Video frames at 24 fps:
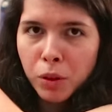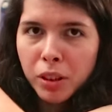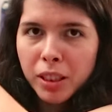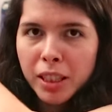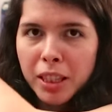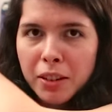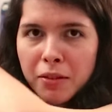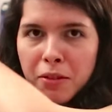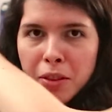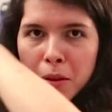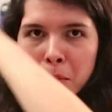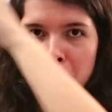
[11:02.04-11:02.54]
we'll
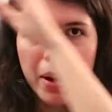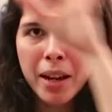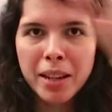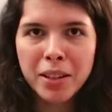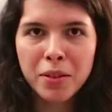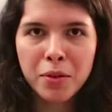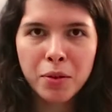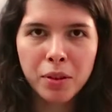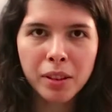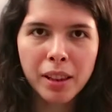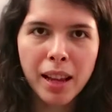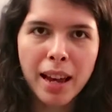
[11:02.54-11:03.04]
leave the
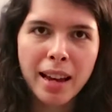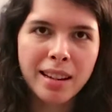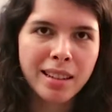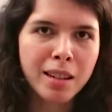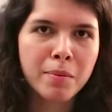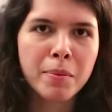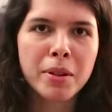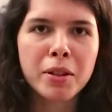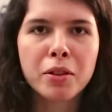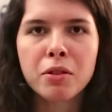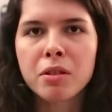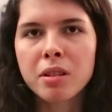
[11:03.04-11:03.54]
best for last. I
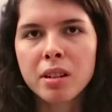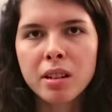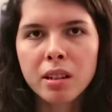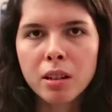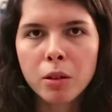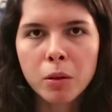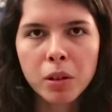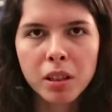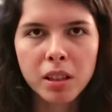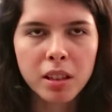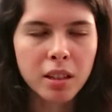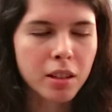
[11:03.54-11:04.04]
mean, you already know
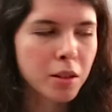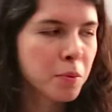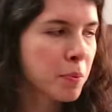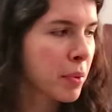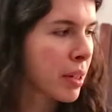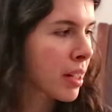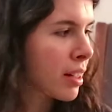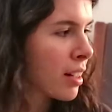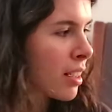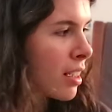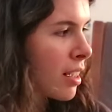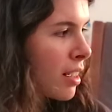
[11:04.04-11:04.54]
what it is,
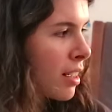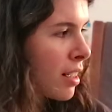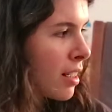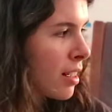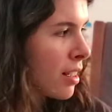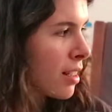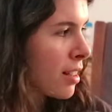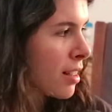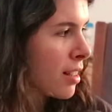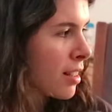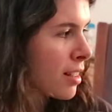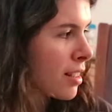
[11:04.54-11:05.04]
but
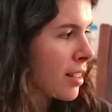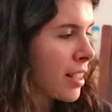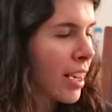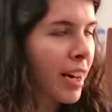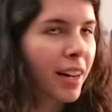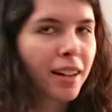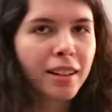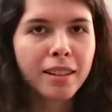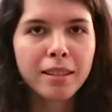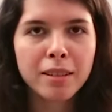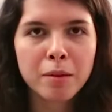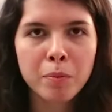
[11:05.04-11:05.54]

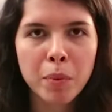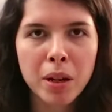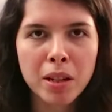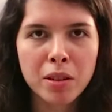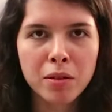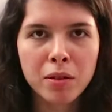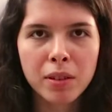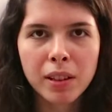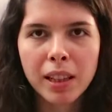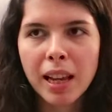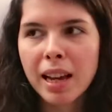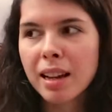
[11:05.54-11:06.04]
yeah, best
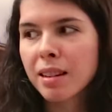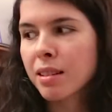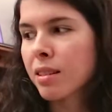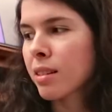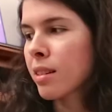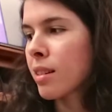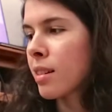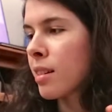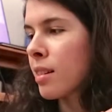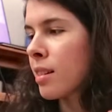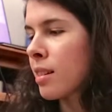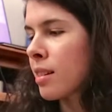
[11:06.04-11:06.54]
for
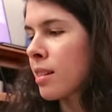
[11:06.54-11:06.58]
last.